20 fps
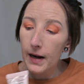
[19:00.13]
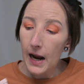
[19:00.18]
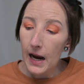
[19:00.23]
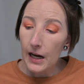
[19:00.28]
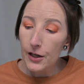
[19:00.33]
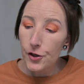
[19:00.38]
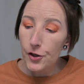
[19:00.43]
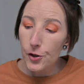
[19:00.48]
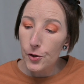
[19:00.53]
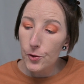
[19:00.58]
I
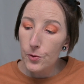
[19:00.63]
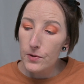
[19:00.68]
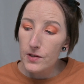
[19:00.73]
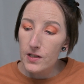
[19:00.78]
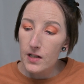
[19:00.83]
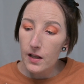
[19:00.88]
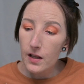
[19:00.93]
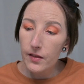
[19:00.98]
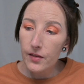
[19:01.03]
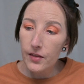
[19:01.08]

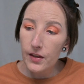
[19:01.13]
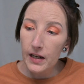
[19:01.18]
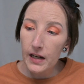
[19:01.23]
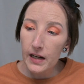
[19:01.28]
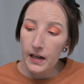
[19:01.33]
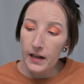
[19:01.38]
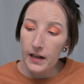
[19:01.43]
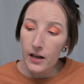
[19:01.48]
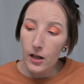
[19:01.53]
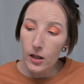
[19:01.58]
used
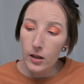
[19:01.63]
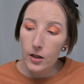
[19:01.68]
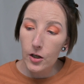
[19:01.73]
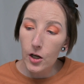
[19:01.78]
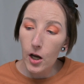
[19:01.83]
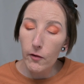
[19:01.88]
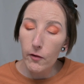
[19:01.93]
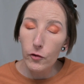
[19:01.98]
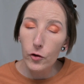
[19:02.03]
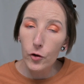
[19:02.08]
the
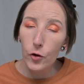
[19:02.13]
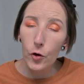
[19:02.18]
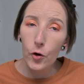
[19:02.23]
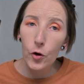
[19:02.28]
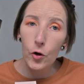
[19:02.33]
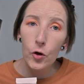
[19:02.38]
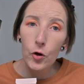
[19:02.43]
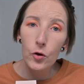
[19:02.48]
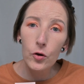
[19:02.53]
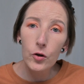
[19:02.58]

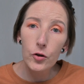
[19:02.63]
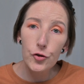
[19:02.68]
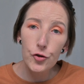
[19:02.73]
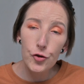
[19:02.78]
CoverGirl